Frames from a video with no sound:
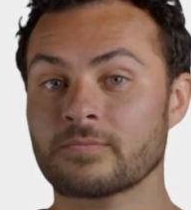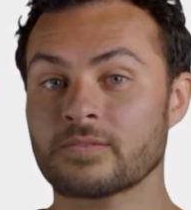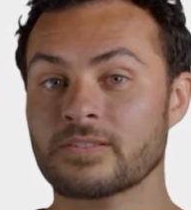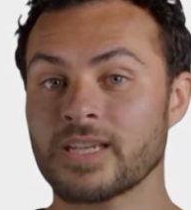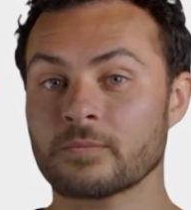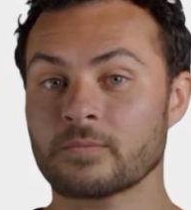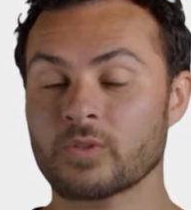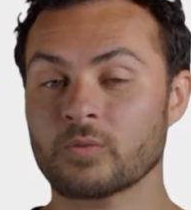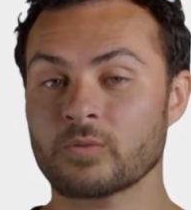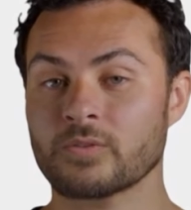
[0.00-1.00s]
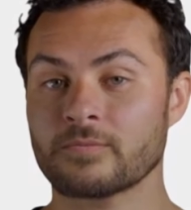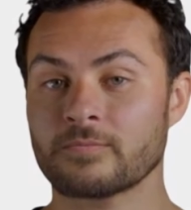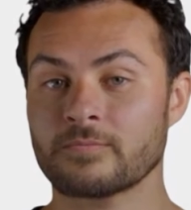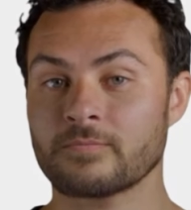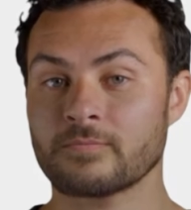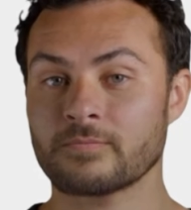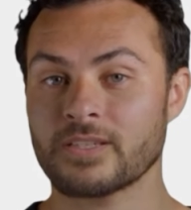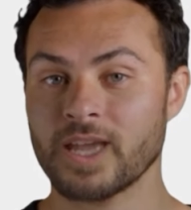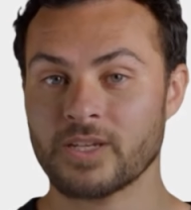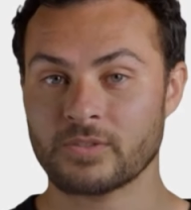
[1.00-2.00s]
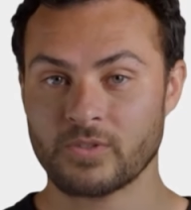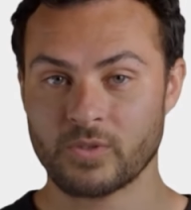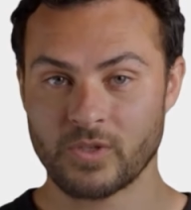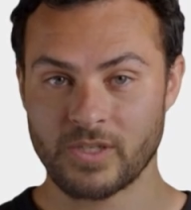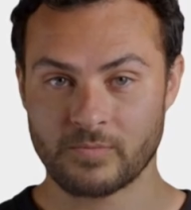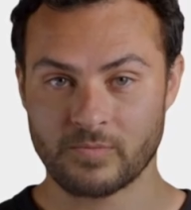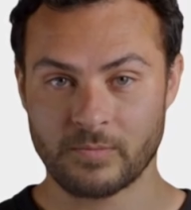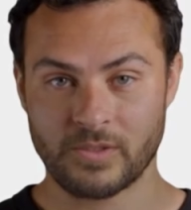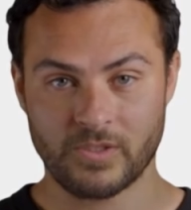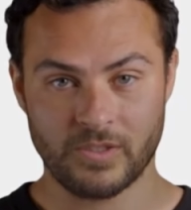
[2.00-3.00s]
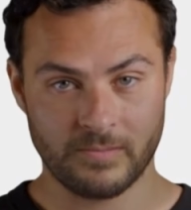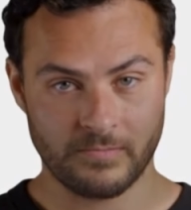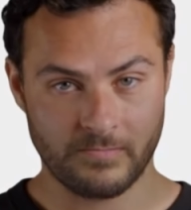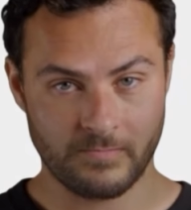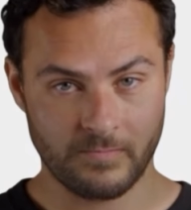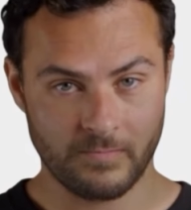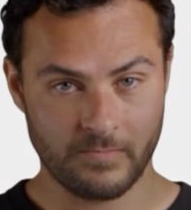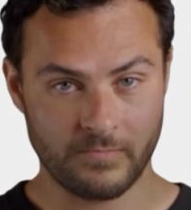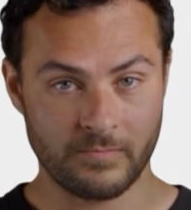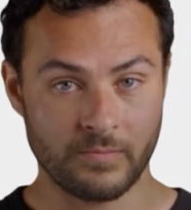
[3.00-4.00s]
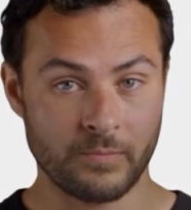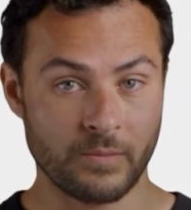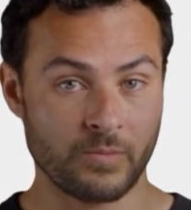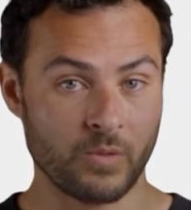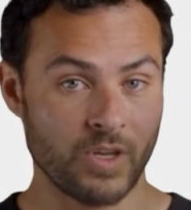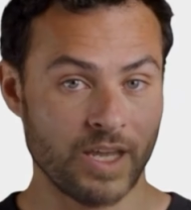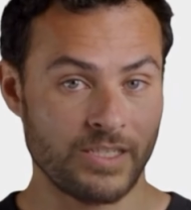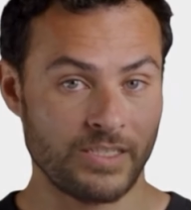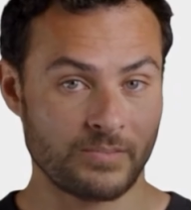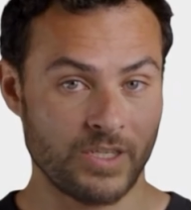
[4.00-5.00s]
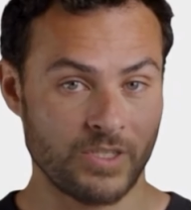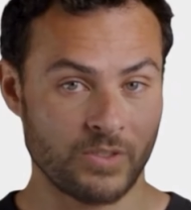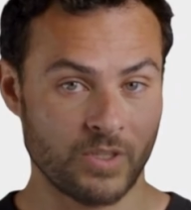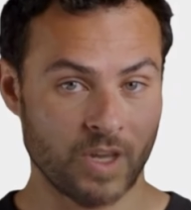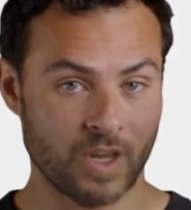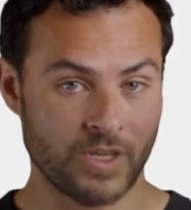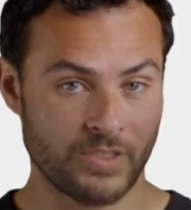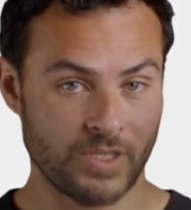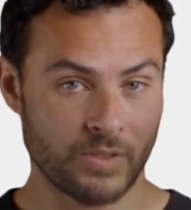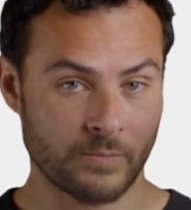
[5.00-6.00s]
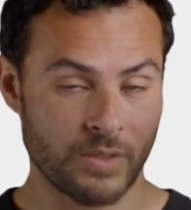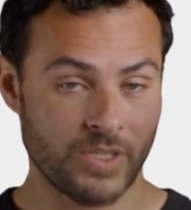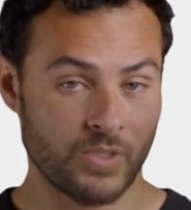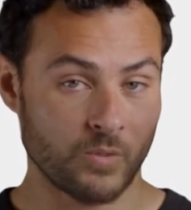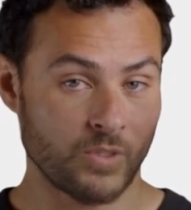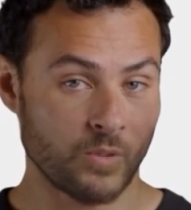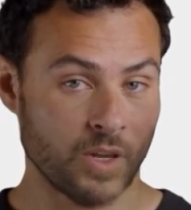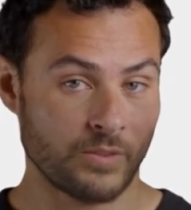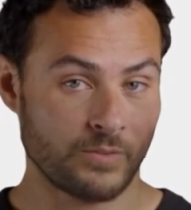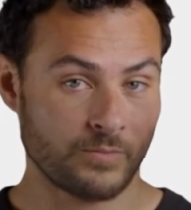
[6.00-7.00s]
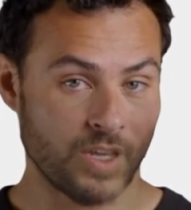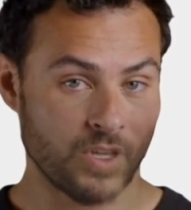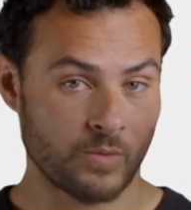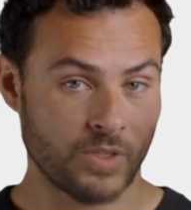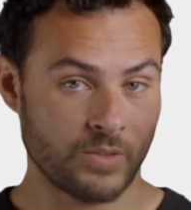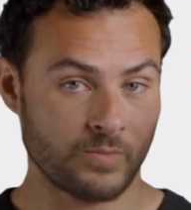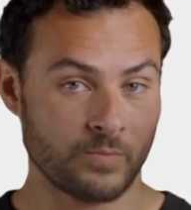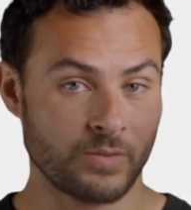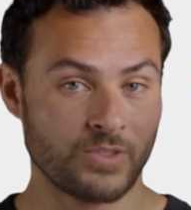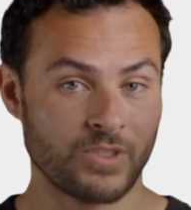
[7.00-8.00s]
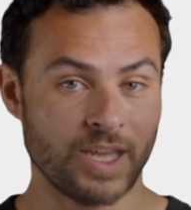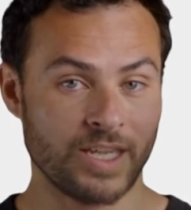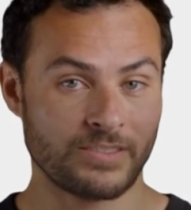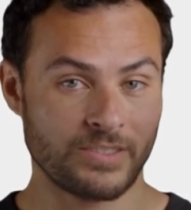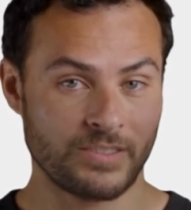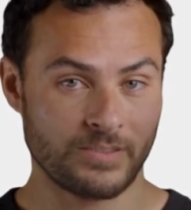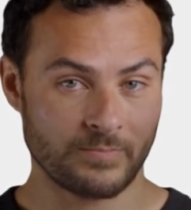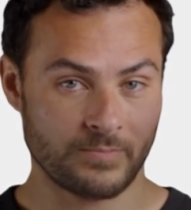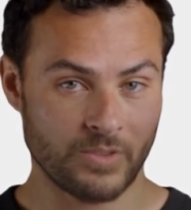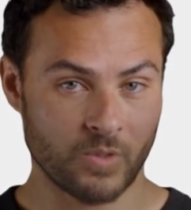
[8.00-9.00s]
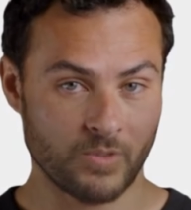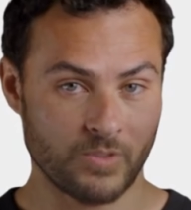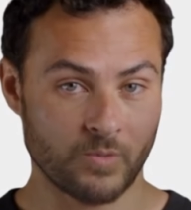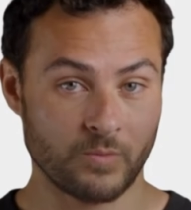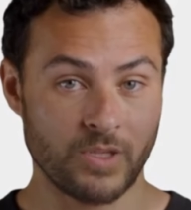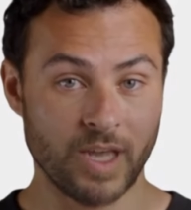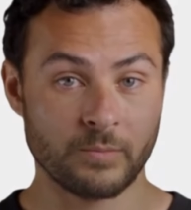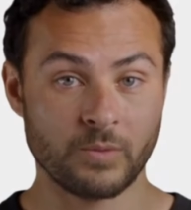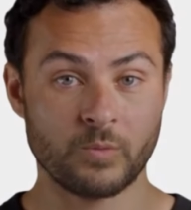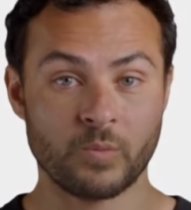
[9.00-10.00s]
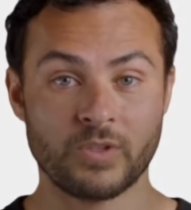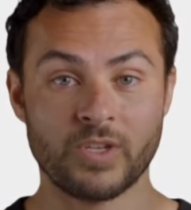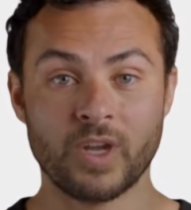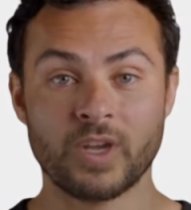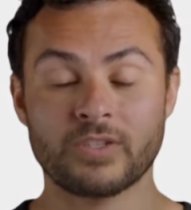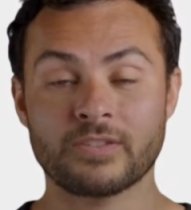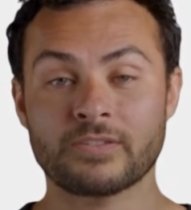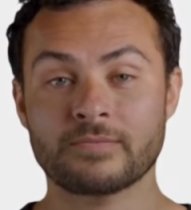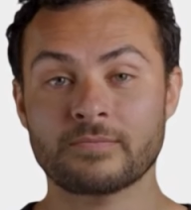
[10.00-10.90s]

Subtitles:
Step 2. Gather your information. Before activating your card, make sure you have the following information handy. Your new Capital One card.